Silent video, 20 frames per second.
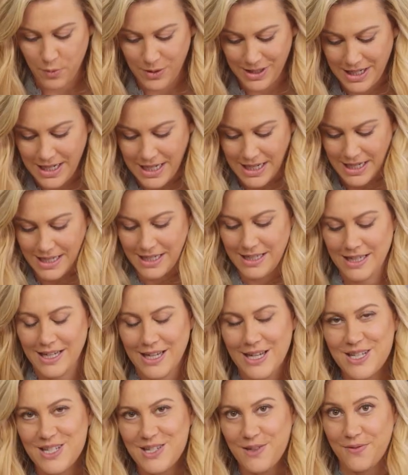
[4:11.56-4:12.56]
we need
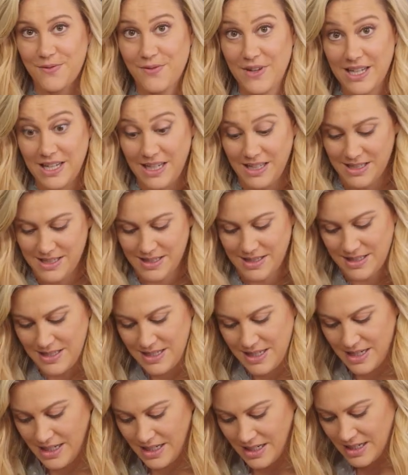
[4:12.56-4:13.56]
to fit into the
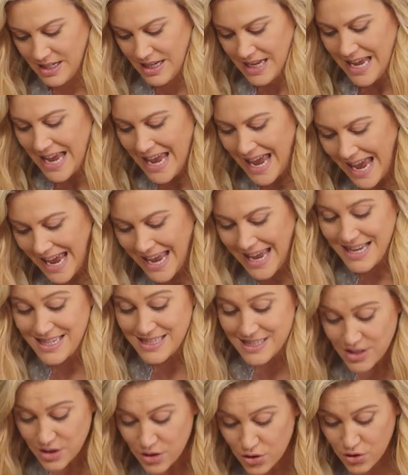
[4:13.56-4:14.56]
tin.
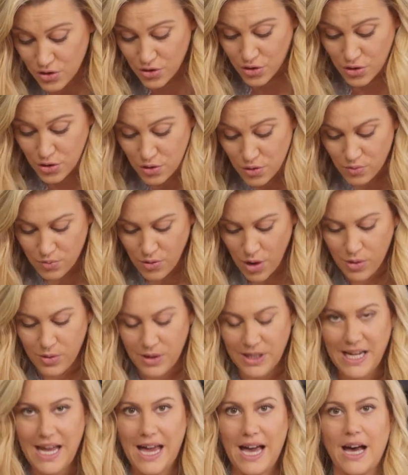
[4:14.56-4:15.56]
And do roll
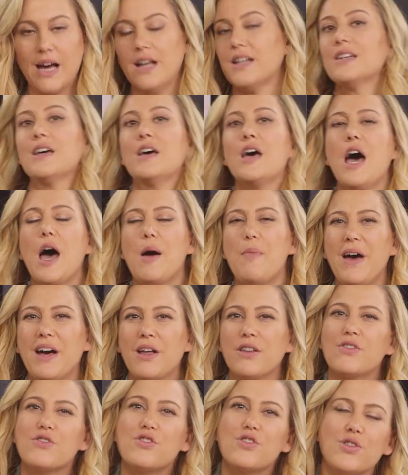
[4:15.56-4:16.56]
it out
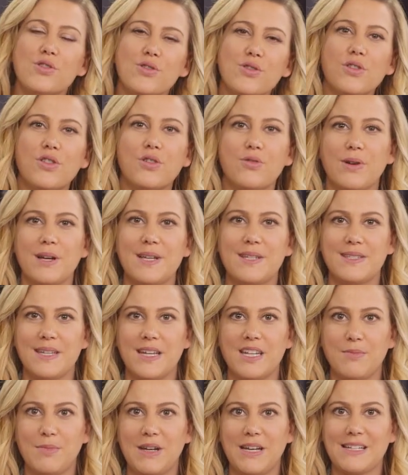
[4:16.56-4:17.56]
about 2 to 3
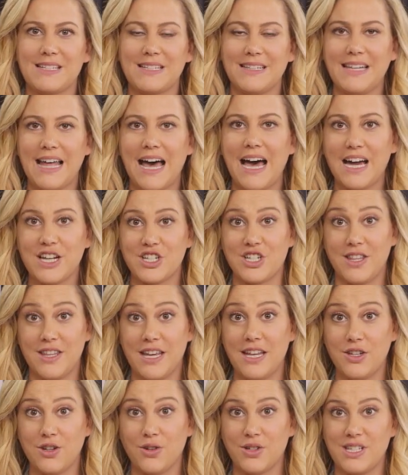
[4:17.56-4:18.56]
centimetres larger
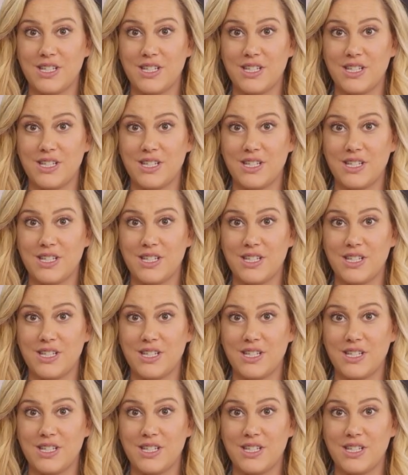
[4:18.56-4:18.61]
than your